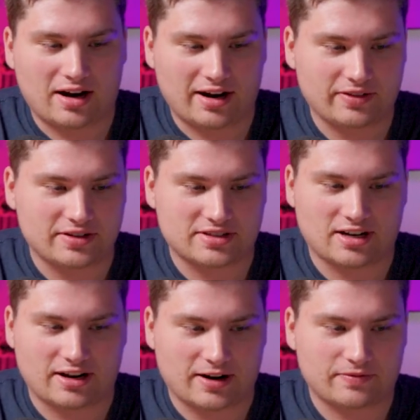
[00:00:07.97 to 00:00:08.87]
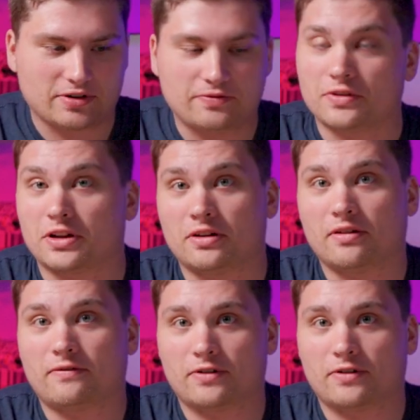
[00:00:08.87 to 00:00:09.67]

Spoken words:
highly sought after for the